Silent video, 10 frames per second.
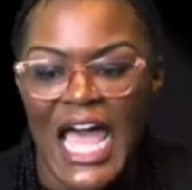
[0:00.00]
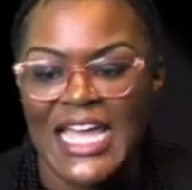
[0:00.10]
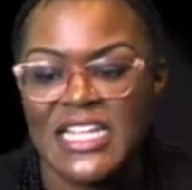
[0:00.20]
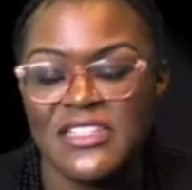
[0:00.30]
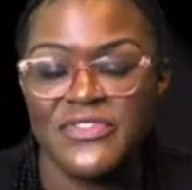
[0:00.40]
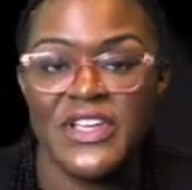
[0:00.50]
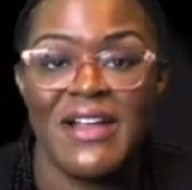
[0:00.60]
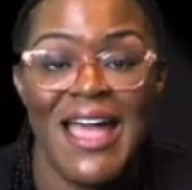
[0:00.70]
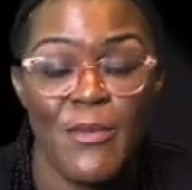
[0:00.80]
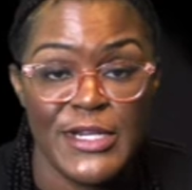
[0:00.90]
I need to figure
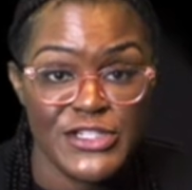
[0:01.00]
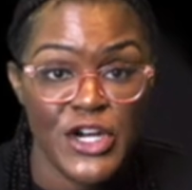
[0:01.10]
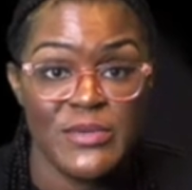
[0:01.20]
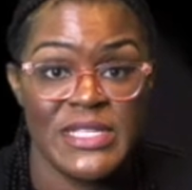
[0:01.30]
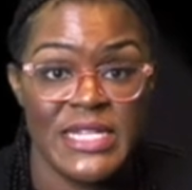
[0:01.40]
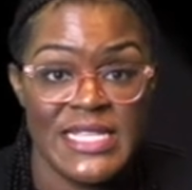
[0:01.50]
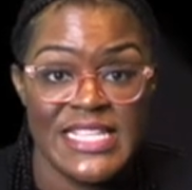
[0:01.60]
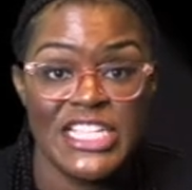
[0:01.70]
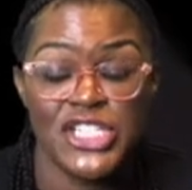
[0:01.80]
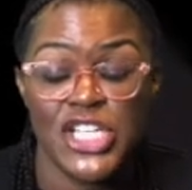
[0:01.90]
out how many terms it is.
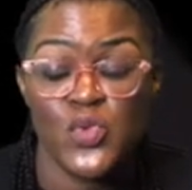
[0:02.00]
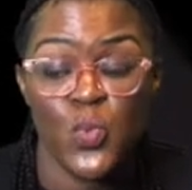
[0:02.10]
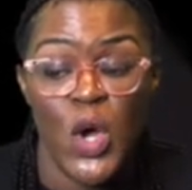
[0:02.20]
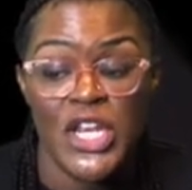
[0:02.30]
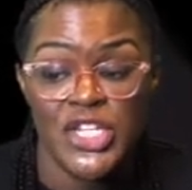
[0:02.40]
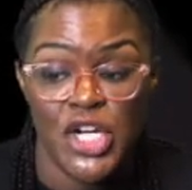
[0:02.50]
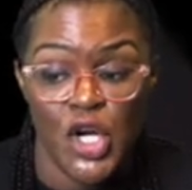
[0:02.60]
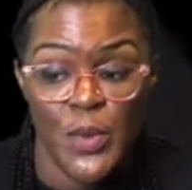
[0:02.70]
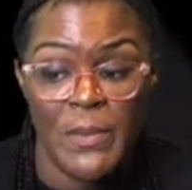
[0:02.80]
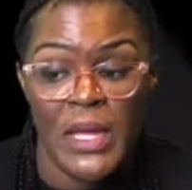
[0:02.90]
It's just one
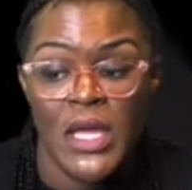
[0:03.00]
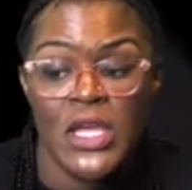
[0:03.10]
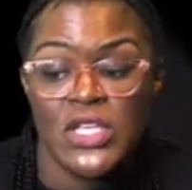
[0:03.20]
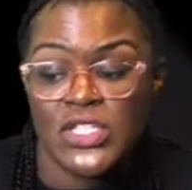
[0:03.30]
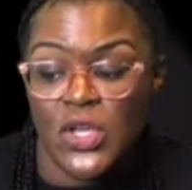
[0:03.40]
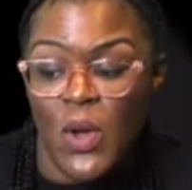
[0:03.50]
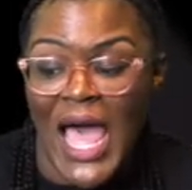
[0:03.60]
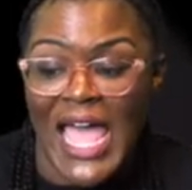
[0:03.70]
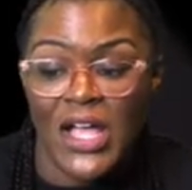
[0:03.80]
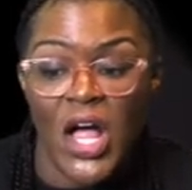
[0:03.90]
term. So
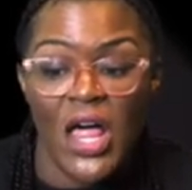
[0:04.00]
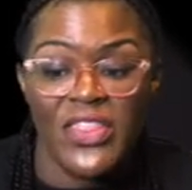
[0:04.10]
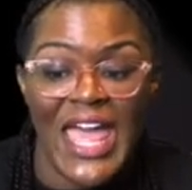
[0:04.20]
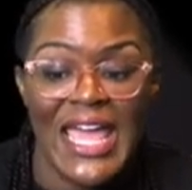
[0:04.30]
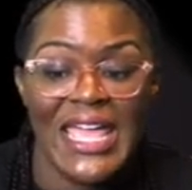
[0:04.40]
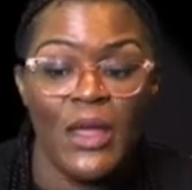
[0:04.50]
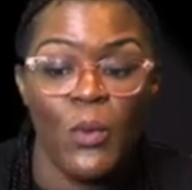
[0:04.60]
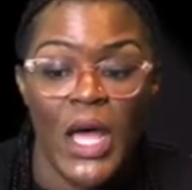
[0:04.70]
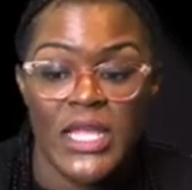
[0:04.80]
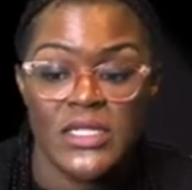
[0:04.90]
I call that a
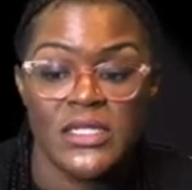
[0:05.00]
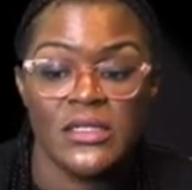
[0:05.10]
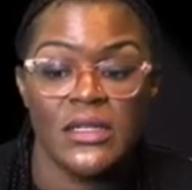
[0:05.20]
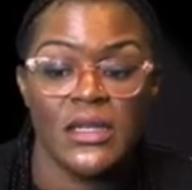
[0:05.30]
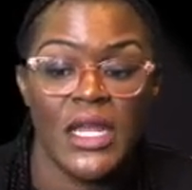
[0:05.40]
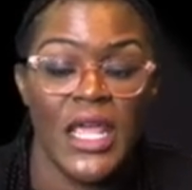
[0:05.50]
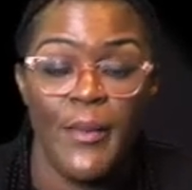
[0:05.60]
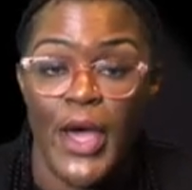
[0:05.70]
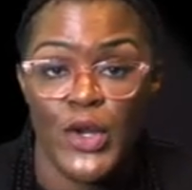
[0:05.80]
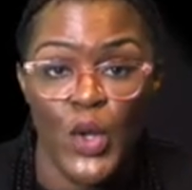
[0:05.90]
what? A
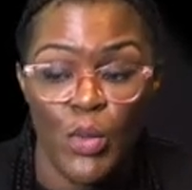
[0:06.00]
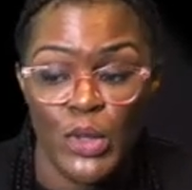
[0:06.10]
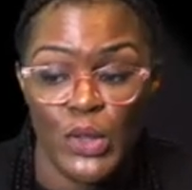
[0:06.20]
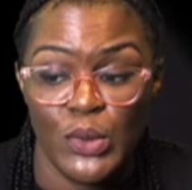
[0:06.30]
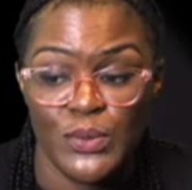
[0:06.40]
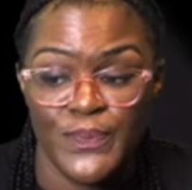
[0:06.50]
monomial.